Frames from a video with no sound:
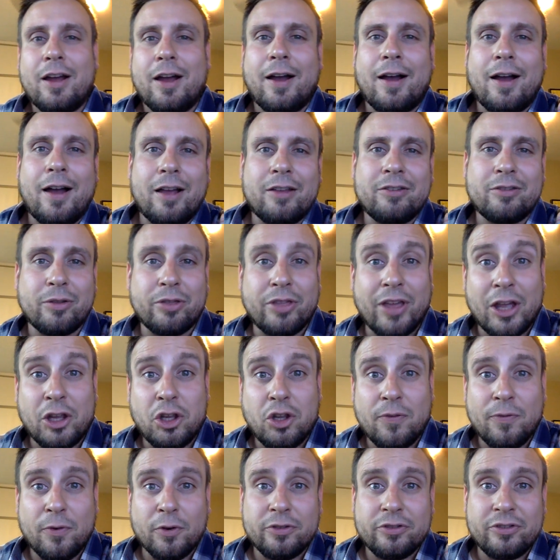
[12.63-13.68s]
So thank
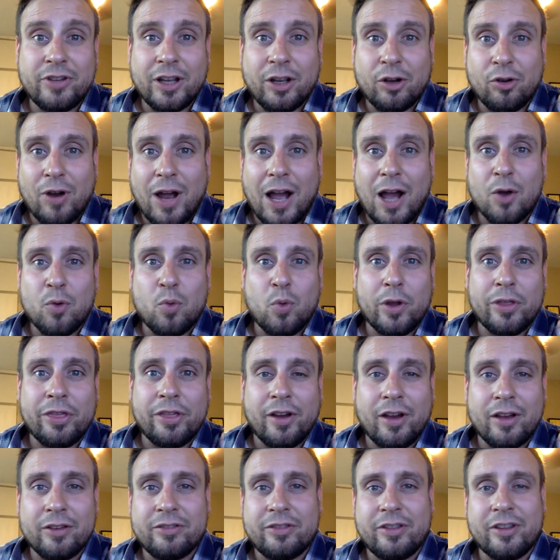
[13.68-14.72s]
you for sticking around with
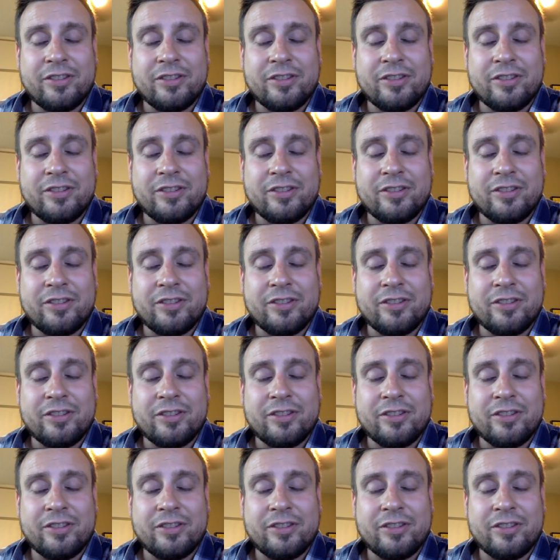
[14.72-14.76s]
us.